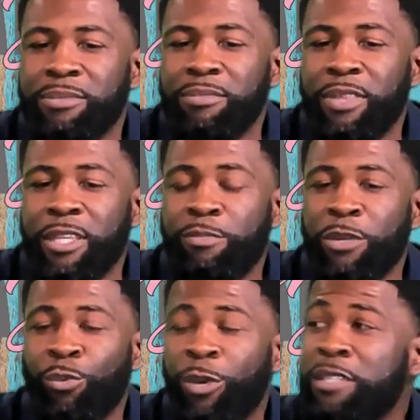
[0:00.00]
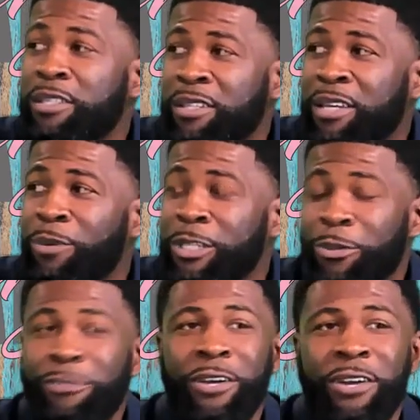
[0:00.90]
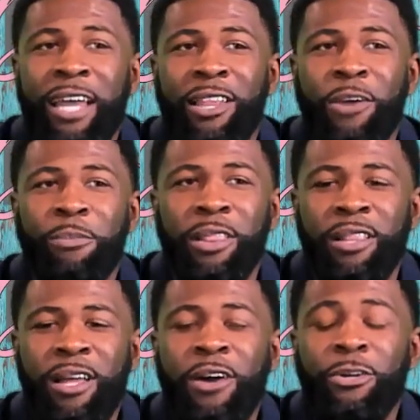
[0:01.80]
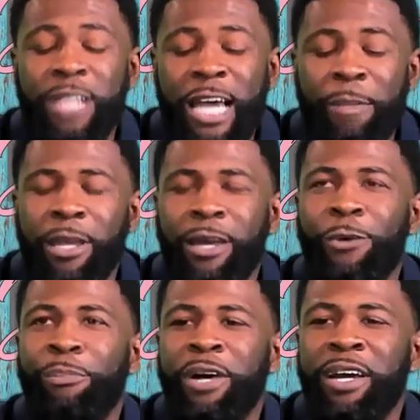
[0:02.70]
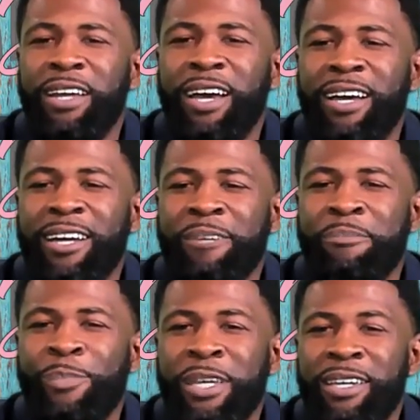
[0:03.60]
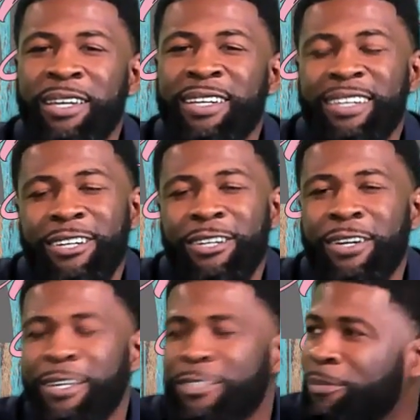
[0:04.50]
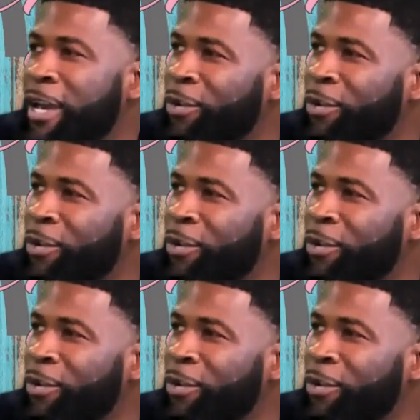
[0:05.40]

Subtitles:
It's been recently. I wish I would have figured it out longer time ago, but, it doesn't matter.